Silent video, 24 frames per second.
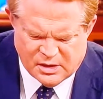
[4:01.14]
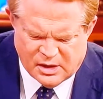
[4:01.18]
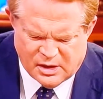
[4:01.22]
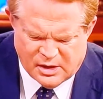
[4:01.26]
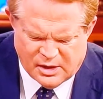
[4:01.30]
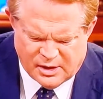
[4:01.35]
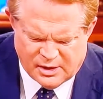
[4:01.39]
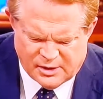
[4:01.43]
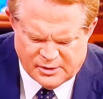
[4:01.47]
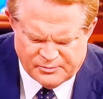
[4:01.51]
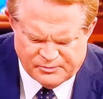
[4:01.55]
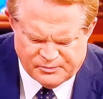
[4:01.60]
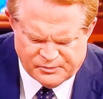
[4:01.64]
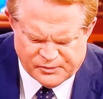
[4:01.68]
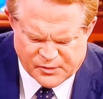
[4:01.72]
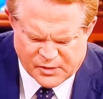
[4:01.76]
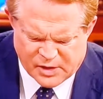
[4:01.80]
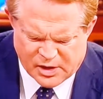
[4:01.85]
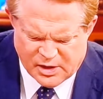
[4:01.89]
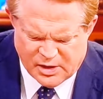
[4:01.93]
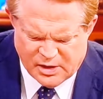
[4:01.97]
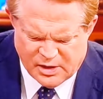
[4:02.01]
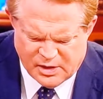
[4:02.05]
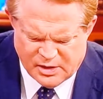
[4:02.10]

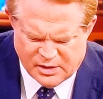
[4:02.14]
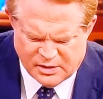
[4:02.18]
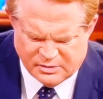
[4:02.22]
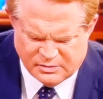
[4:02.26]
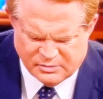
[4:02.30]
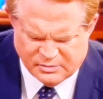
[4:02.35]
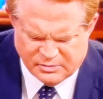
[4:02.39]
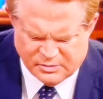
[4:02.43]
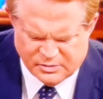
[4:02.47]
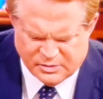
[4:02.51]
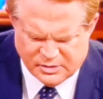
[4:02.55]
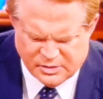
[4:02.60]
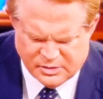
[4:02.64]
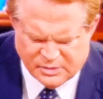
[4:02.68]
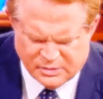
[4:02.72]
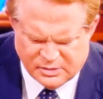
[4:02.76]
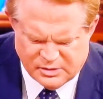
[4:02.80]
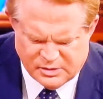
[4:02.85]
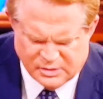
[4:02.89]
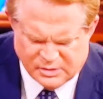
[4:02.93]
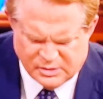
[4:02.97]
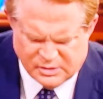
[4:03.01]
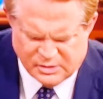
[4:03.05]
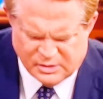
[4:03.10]
Um,
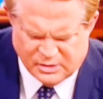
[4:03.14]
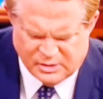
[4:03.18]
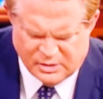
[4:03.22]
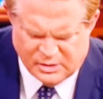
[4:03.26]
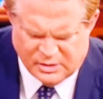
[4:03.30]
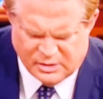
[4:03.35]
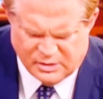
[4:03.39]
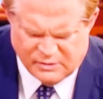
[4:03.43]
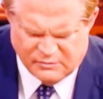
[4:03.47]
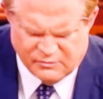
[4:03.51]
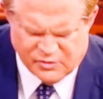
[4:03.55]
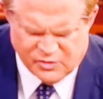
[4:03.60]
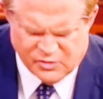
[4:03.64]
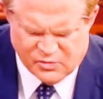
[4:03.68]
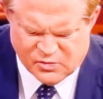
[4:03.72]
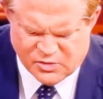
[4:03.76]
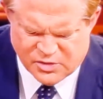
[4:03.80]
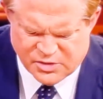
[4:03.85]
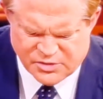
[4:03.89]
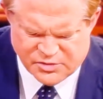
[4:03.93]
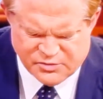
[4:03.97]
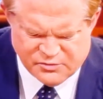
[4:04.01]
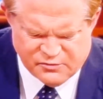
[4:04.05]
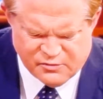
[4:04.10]
and even the
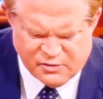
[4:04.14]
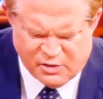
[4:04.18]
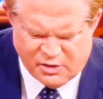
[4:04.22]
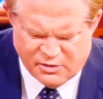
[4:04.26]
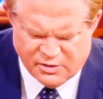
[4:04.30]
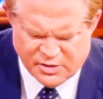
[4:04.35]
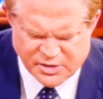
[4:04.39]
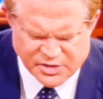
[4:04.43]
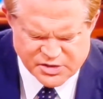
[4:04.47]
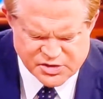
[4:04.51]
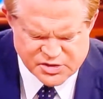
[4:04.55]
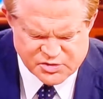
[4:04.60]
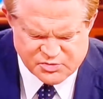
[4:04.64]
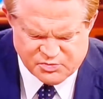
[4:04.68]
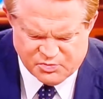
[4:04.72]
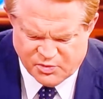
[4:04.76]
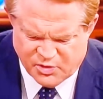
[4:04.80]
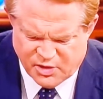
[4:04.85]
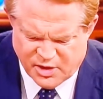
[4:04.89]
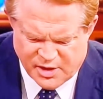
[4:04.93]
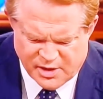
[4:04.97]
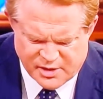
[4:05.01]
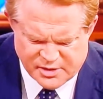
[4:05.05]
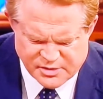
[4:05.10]
ones who've already
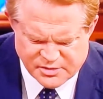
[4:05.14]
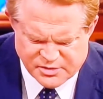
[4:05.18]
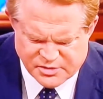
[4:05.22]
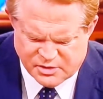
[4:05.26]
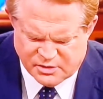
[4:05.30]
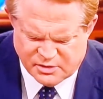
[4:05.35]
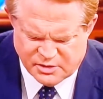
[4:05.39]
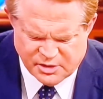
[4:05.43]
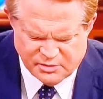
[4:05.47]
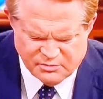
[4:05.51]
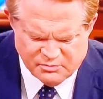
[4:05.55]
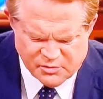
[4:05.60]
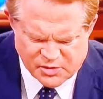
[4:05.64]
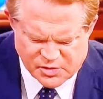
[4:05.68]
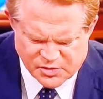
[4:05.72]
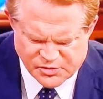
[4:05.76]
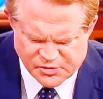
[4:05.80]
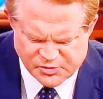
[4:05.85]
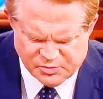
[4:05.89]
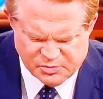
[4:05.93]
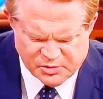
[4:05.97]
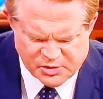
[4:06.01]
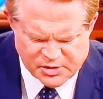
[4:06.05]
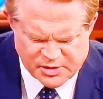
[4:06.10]
spread, it's already
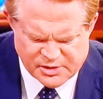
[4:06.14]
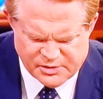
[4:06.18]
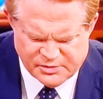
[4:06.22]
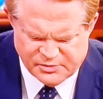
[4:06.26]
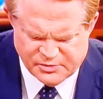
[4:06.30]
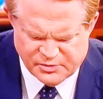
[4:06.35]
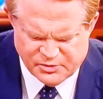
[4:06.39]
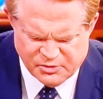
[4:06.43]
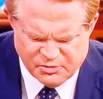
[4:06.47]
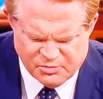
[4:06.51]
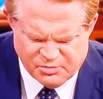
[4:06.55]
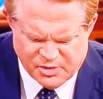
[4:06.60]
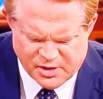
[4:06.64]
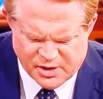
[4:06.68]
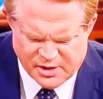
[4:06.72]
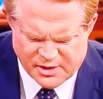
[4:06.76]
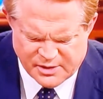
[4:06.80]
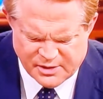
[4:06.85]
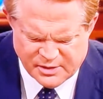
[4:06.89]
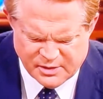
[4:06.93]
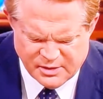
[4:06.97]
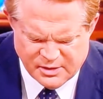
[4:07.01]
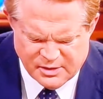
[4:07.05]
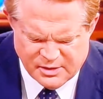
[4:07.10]
multiplied through your
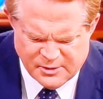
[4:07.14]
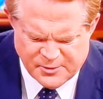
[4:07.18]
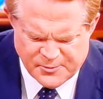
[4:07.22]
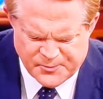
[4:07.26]
body.